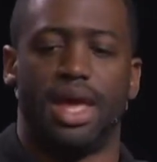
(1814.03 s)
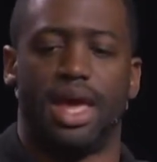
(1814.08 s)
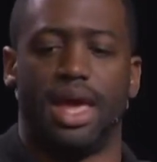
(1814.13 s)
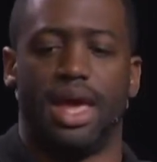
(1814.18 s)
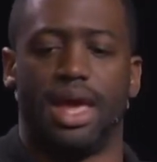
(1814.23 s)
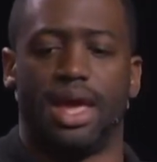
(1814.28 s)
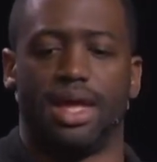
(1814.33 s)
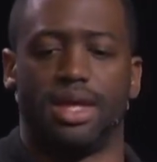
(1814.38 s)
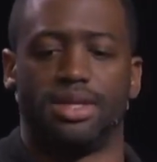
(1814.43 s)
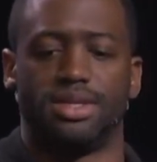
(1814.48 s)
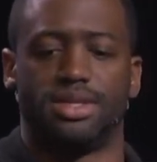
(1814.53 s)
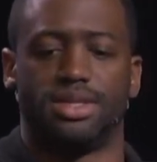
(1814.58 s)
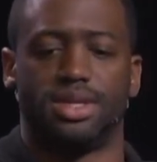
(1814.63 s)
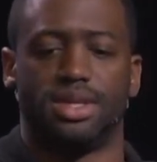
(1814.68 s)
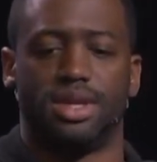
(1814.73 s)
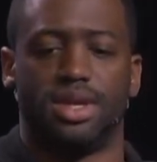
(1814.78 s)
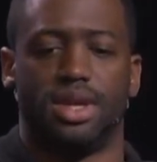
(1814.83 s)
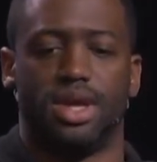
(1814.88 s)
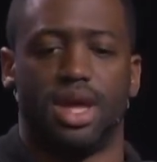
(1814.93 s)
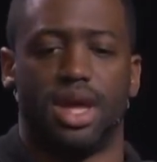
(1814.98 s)
And
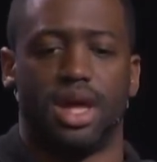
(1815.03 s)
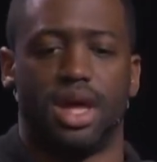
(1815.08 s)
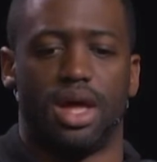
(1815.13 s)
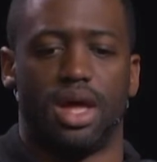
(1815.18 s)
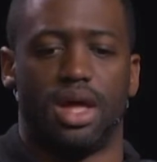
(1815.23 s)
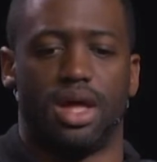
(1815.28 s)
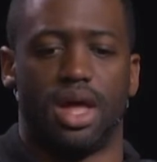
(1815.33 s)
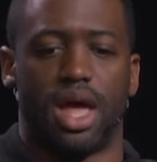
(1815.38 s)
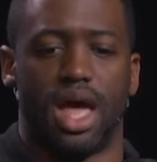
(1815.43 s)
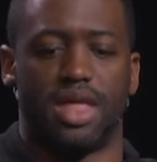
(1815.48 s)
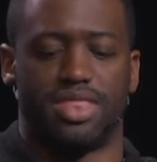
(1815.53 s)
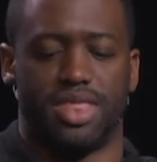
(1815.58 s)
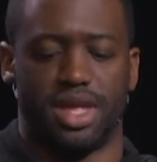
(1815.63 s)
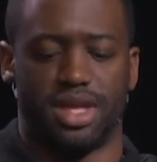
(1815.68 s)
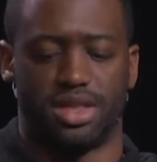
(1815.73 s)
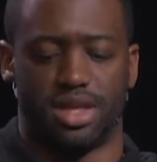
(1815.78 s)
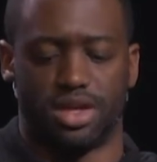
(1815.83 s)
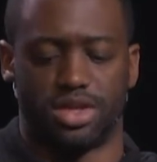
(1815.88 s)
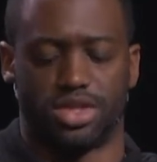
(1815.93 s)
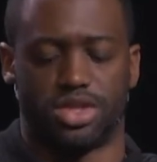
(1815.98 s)
I
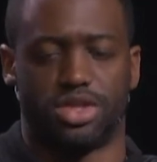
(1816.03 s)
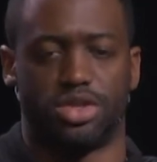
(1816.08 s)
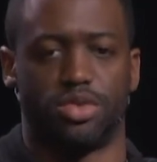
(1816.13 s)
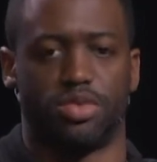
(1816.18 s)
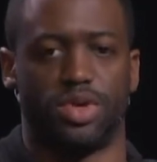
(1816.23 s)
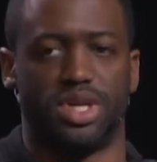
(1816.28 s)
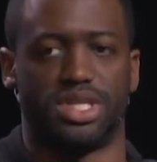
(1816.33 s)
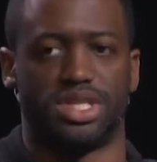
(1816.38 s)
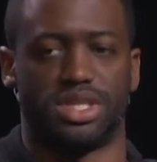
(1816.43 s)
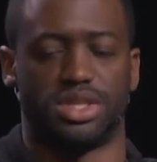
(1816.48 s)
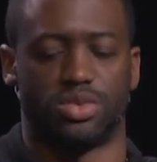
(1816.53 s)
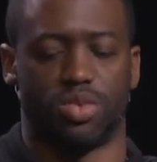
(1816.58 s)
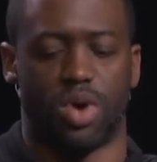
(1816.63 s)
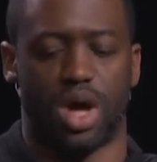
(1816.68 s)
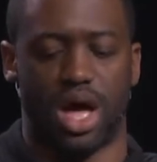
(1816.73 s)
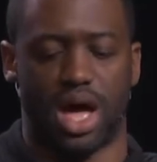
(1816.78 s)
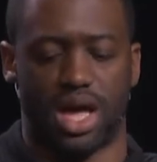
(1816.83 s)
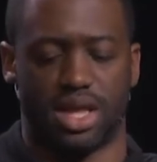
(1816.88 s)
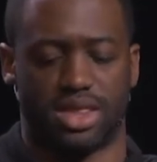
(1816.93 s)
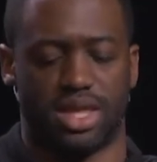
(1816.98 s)
think there's two reasons why.